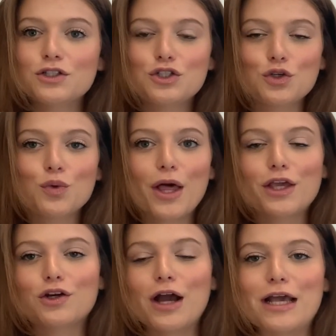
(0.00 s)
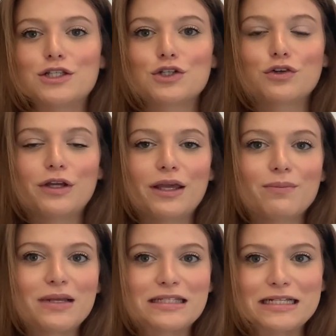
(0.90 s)
Do you like your ice
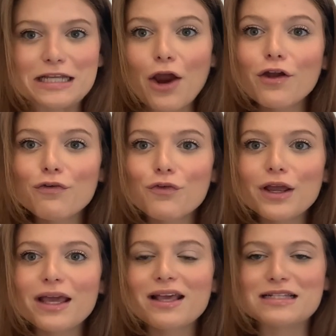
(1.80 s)
cream? Is it dairy free?